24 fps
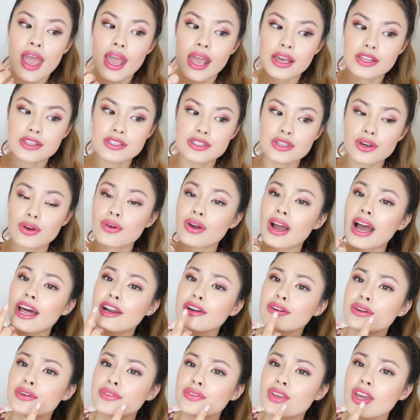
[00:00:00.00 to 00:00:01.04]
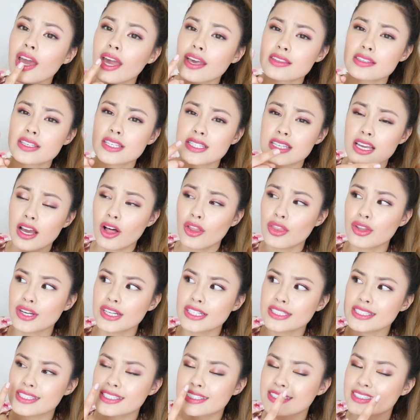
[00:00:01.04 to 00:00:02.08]
And so I don't know if you guys can tell, there
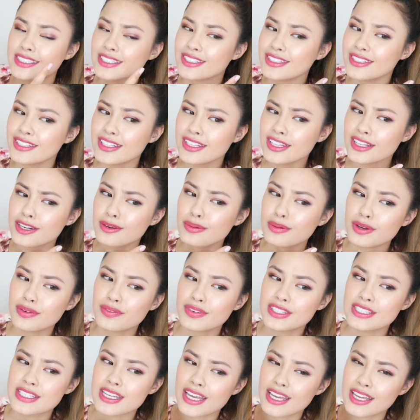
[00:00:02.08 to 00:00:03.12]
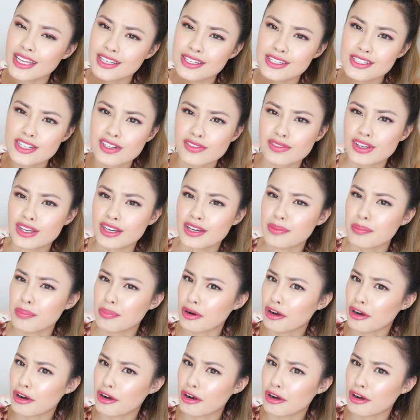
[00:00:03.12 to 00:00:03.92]
is still a little bit of a tinge of a